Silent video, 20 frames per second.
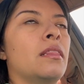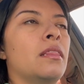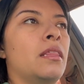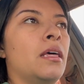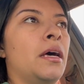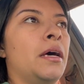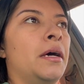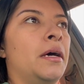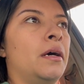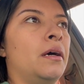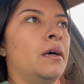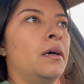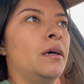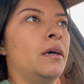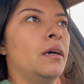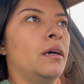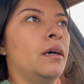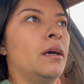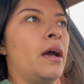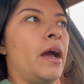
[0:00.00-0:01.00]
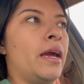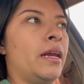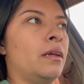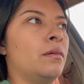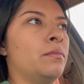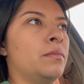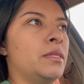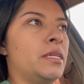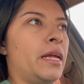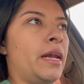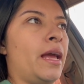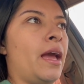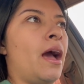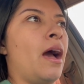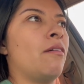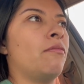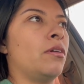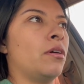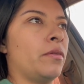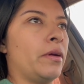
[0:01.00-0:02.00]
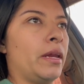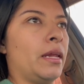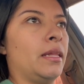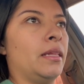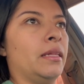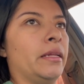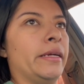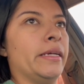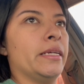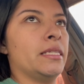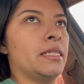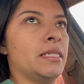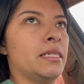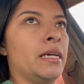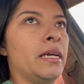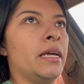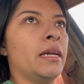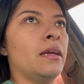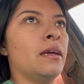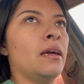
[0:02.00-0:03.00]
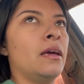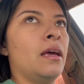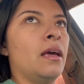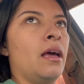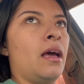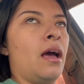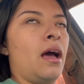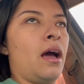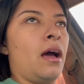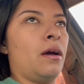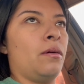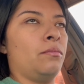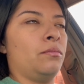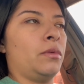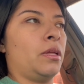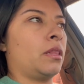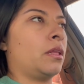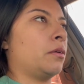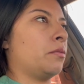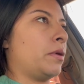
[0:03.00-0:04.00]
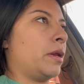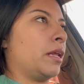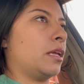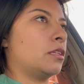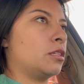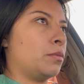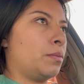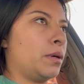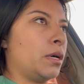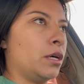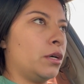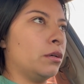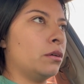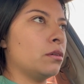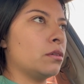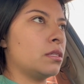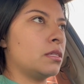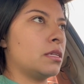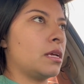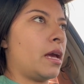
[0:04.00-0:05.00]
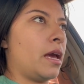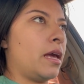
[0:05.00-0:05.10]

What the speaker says: the items that I have already listed, and they're ready to post.